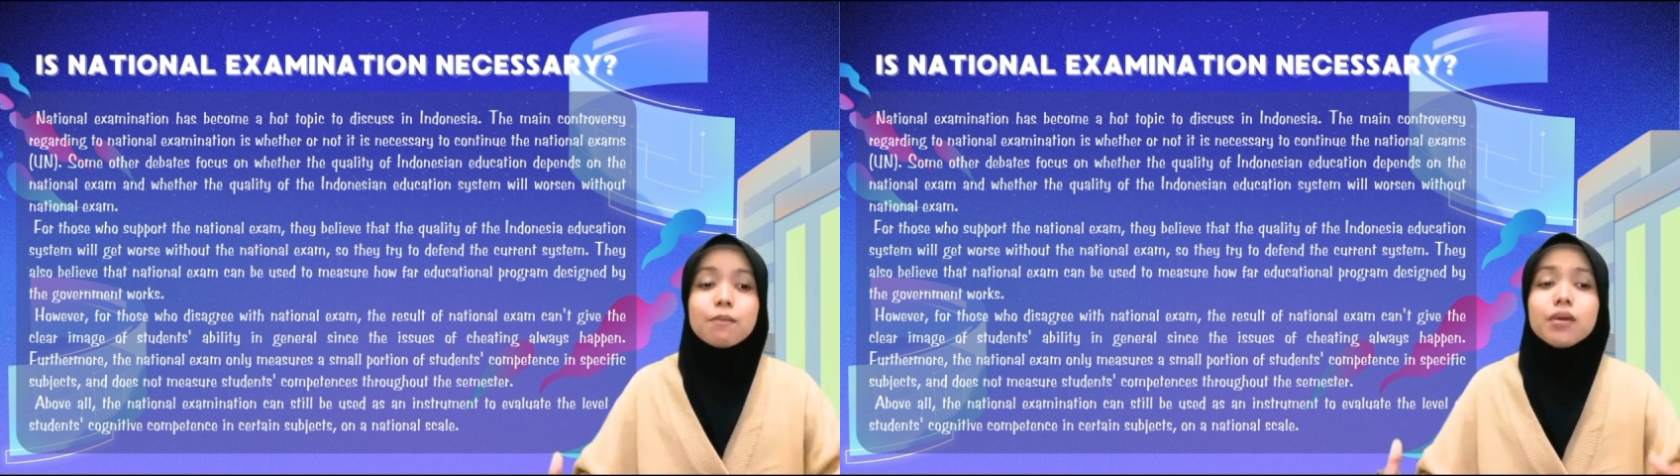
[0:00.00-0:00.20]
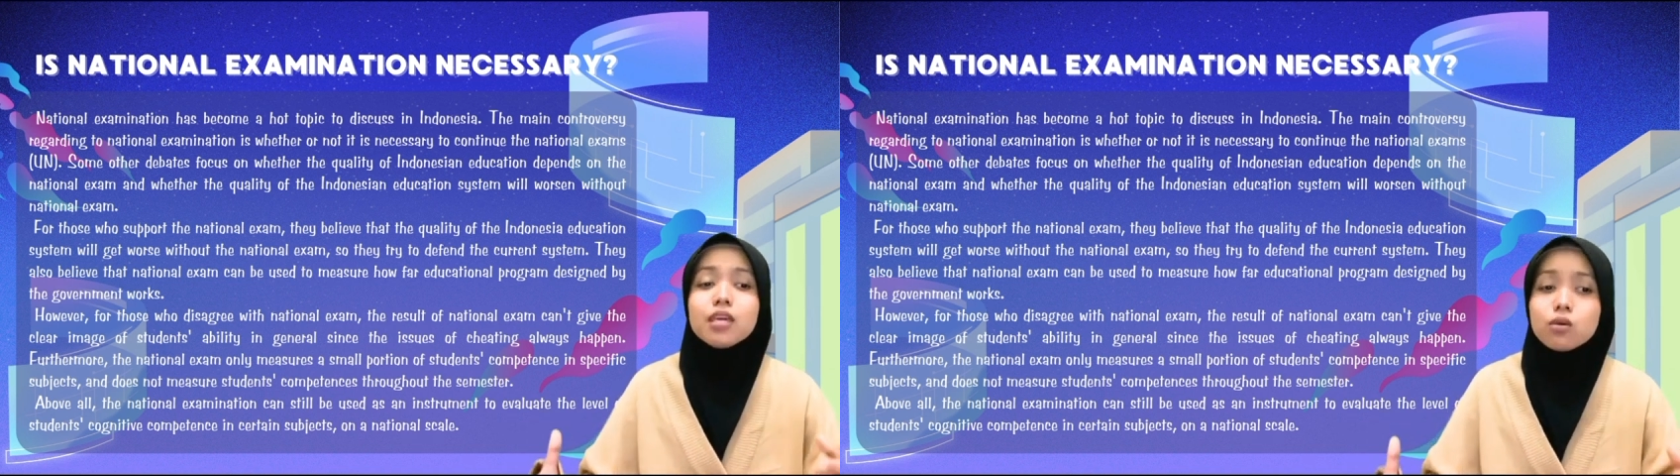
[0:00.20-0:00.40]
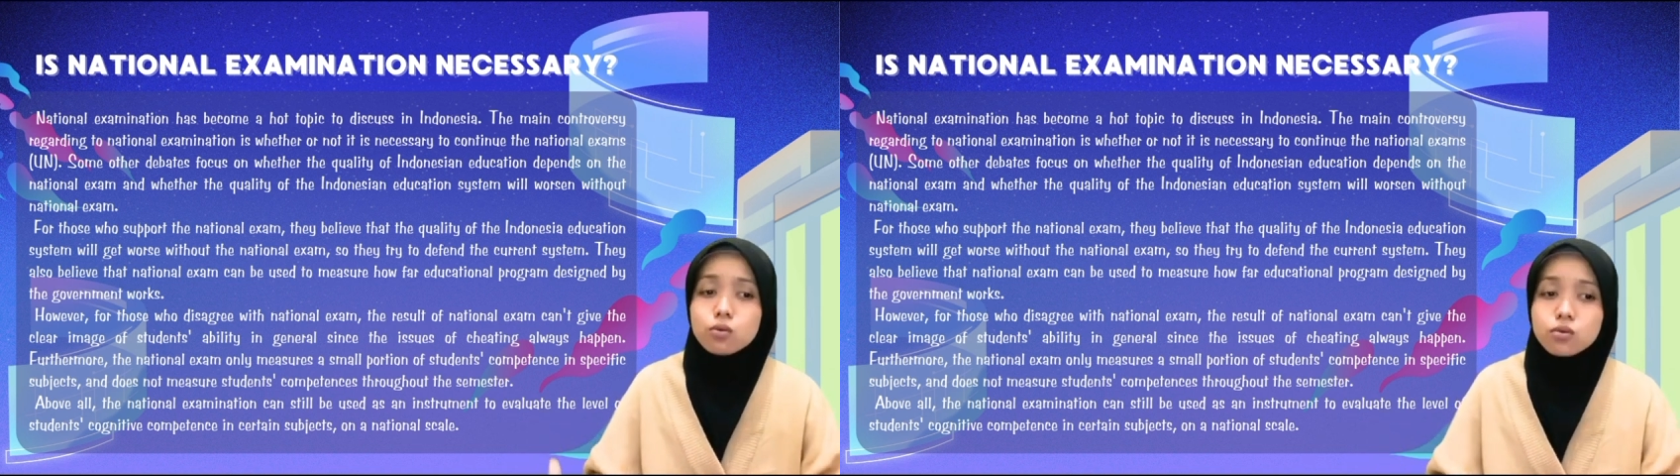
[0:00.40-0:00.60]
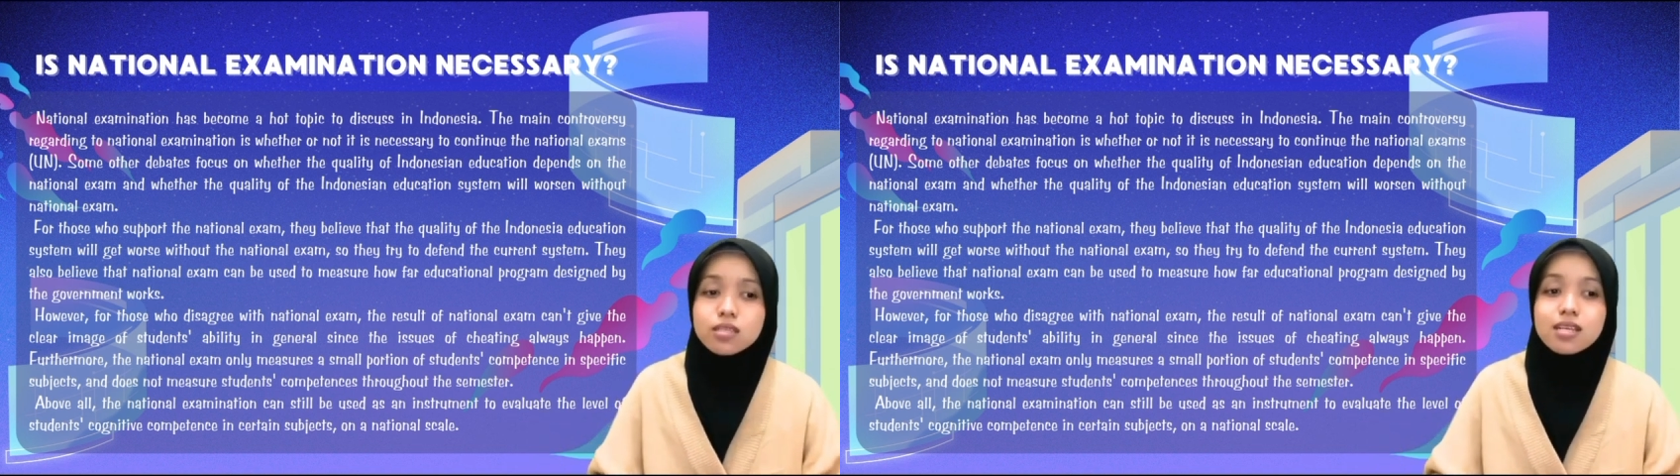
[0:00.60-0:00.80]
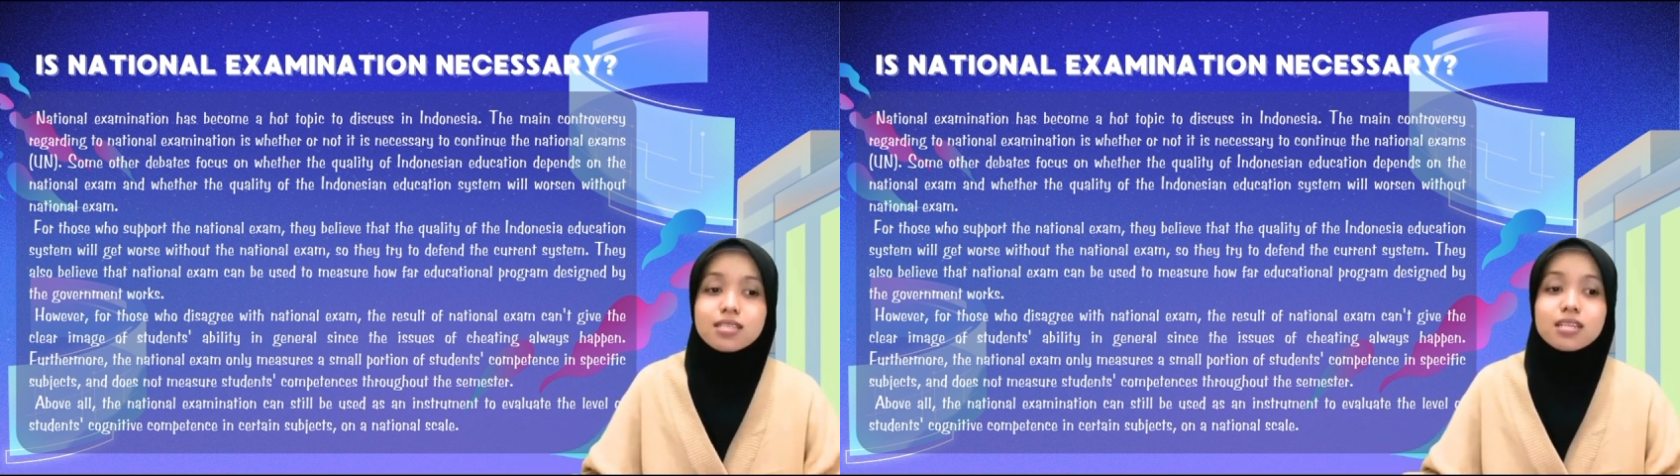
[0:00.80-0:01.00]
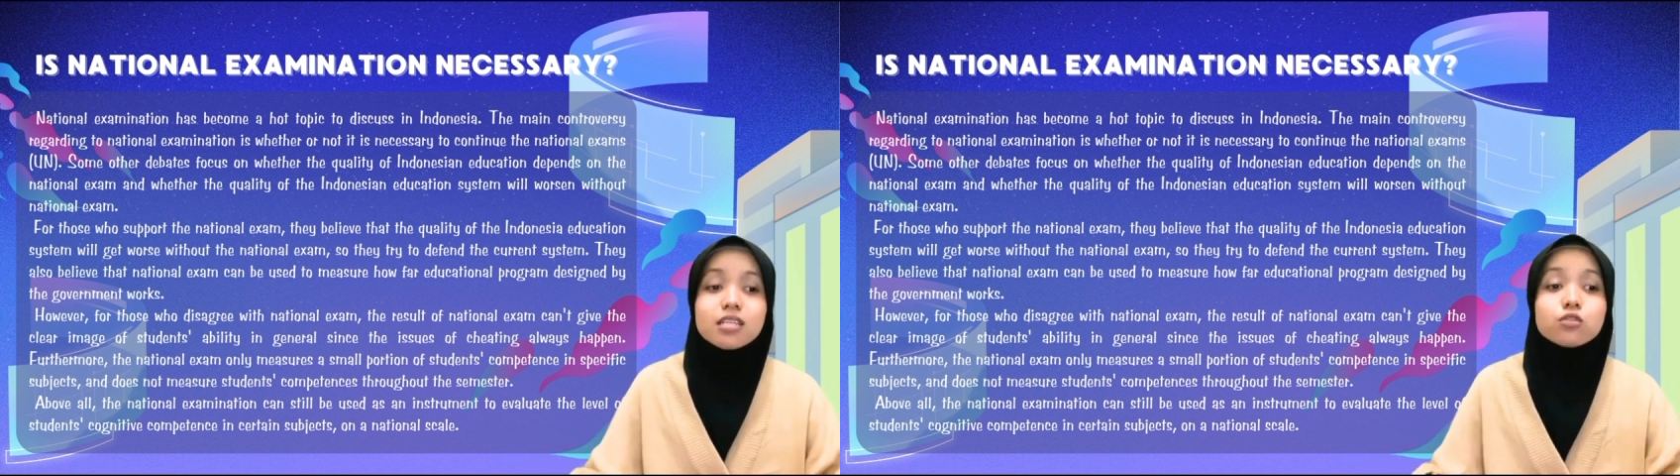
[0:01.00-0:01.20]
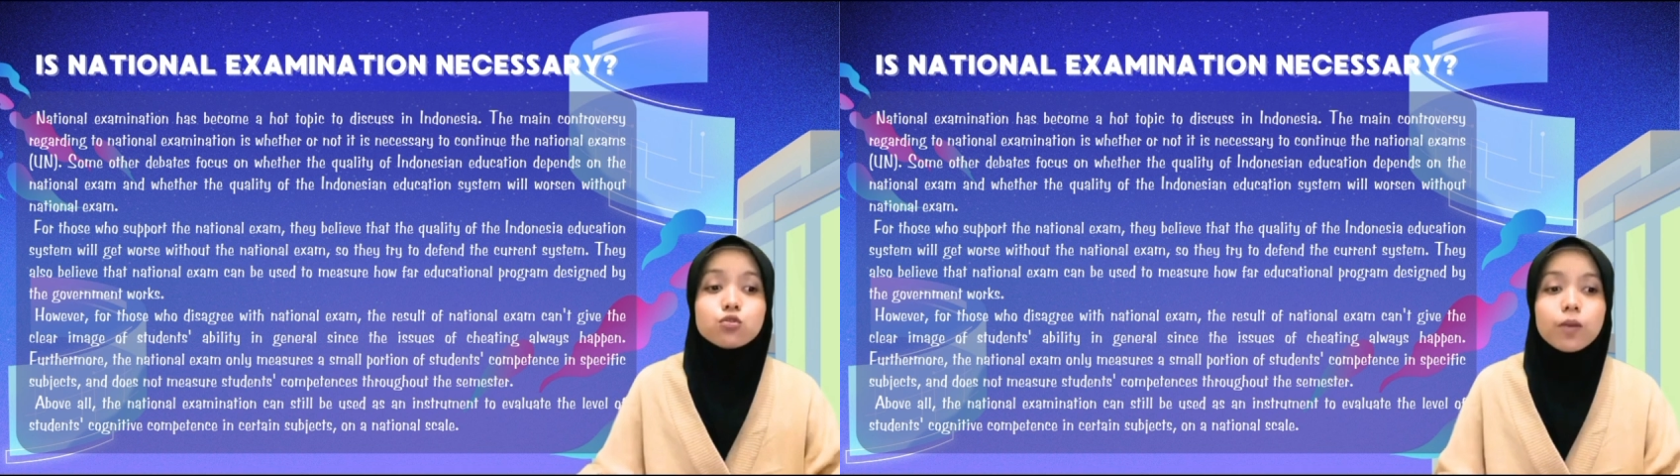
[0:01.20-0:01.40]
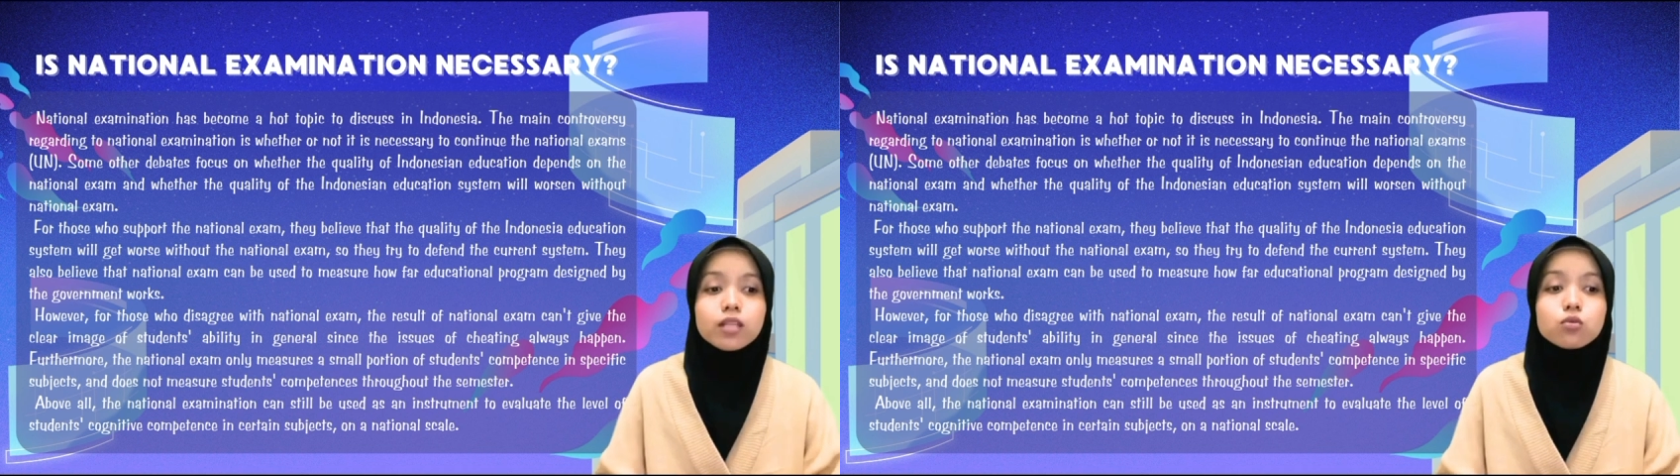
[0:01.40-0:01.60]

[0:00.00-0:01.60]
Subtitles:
be used as an instrument to